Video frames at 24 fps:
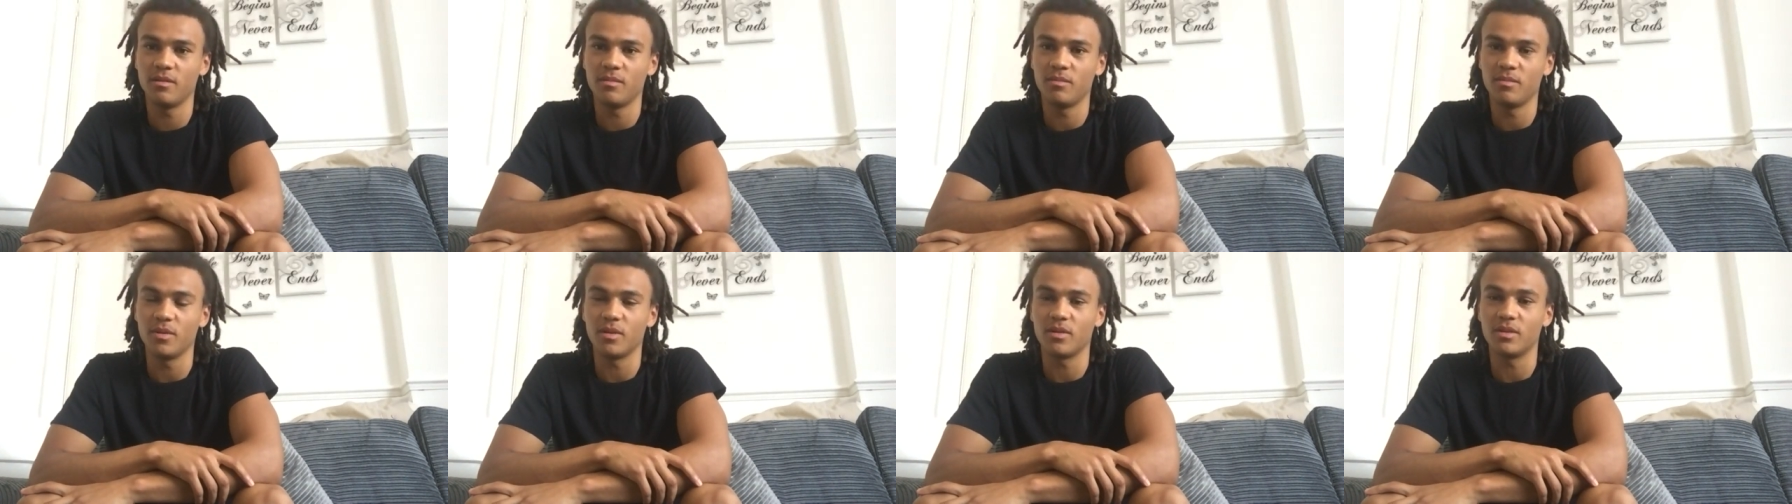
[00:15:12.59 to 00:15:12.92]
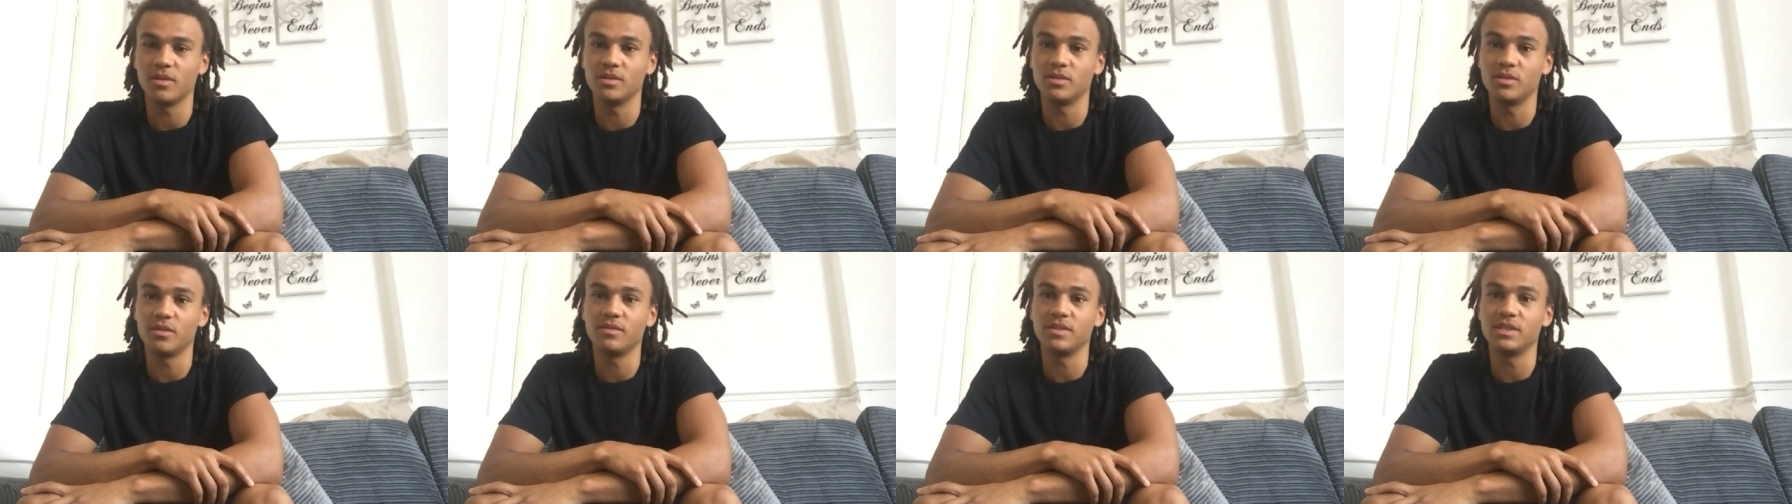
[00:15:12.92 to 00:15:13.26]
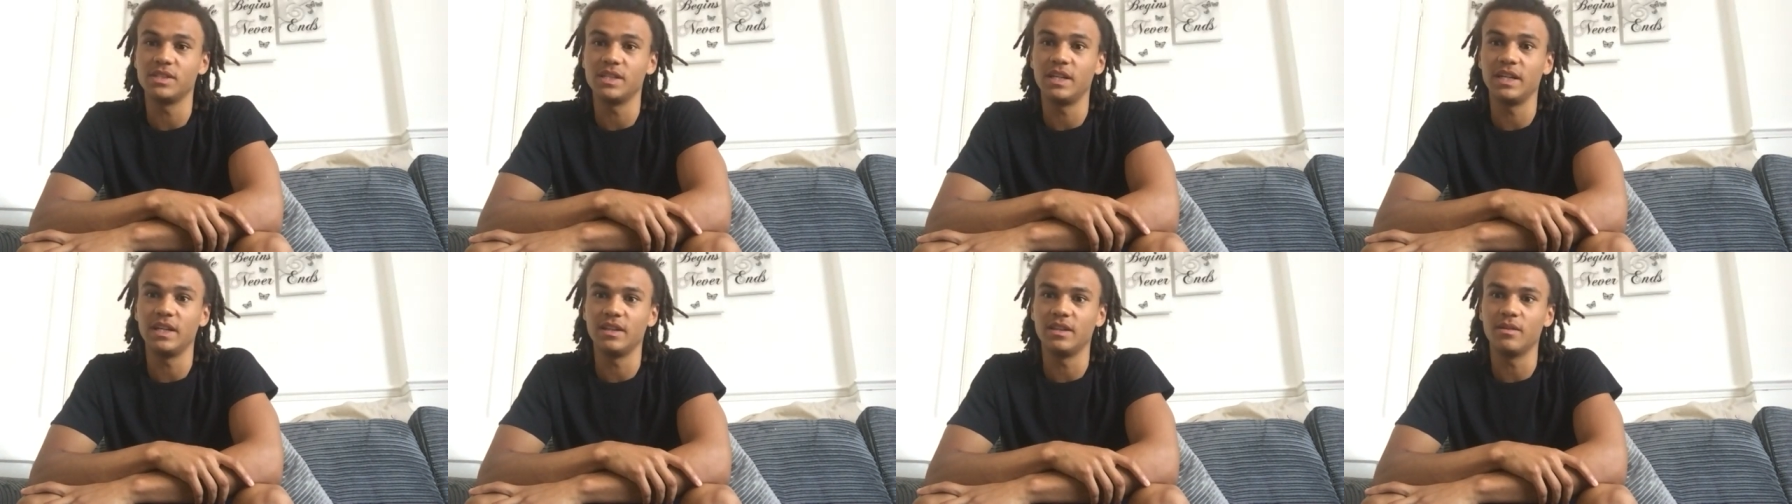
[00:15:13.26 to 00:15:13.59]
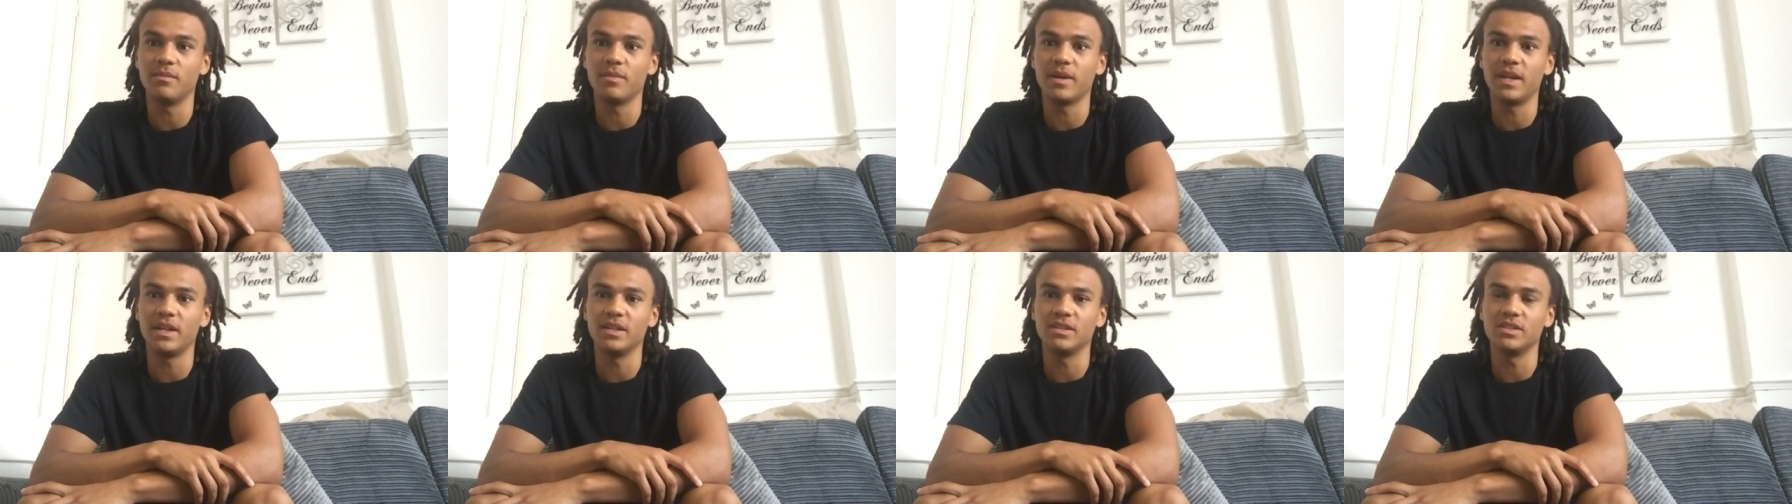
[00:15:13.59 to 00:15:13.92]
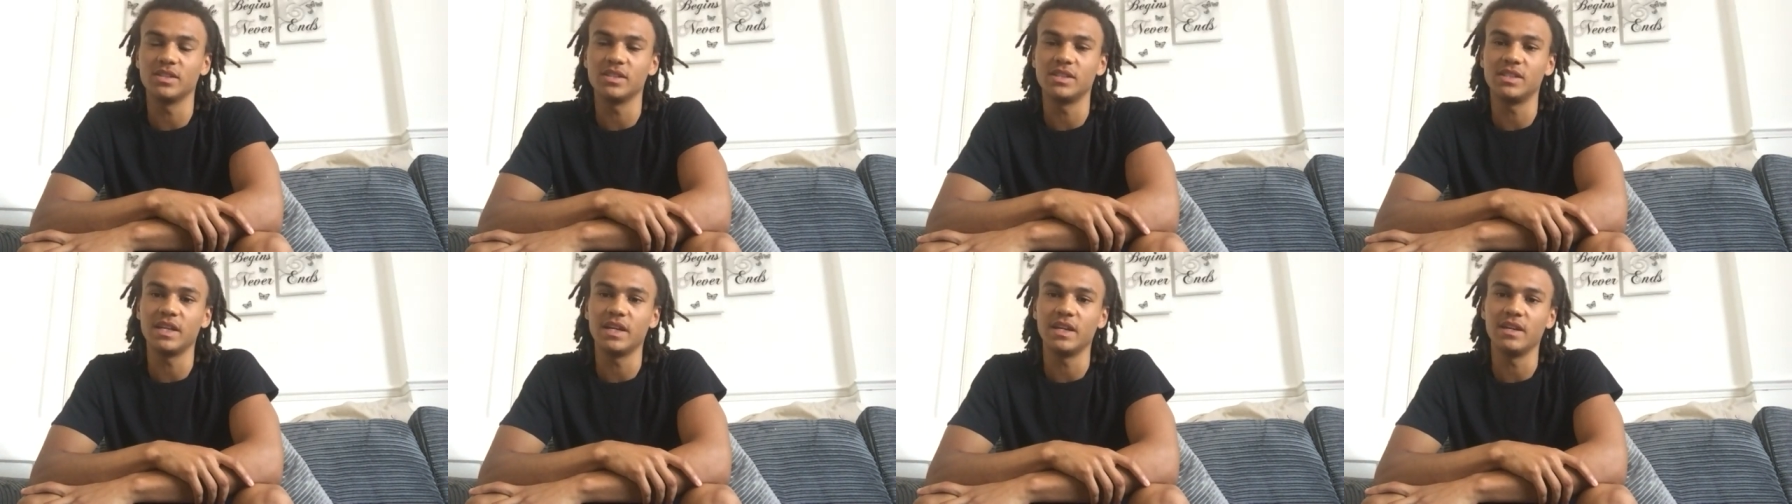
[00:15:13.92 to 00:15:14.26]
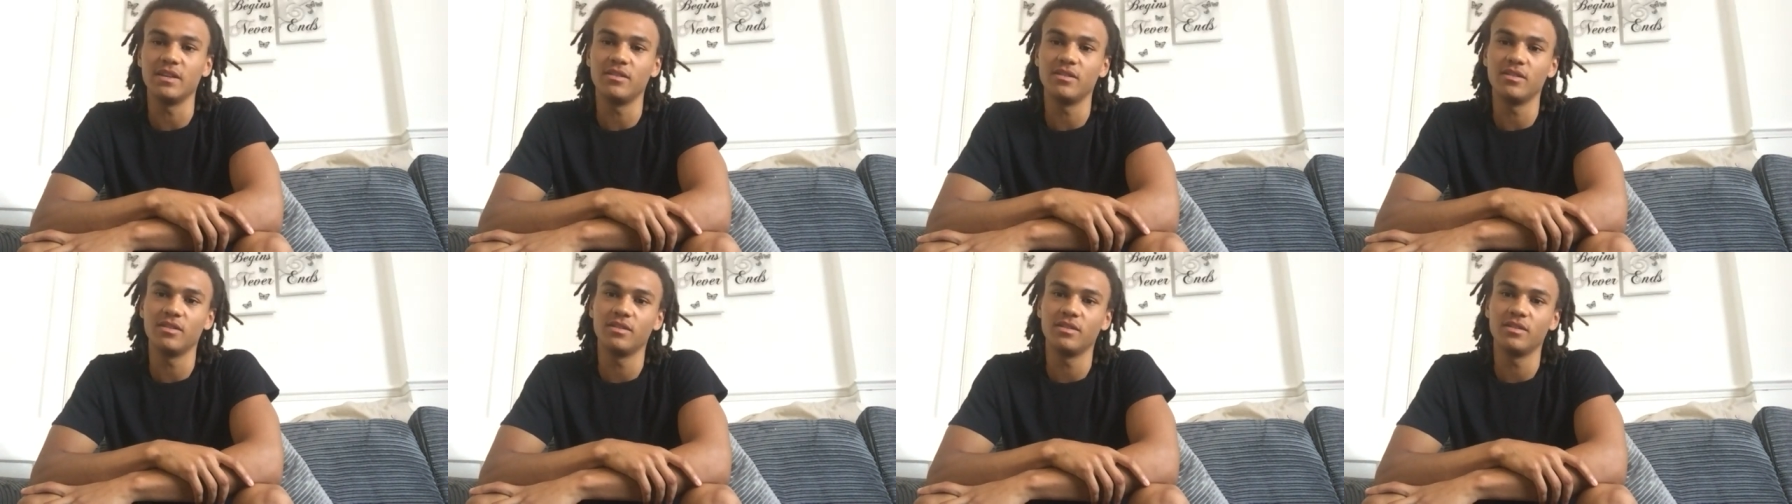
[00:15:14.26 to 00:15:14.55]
because obviously the manager said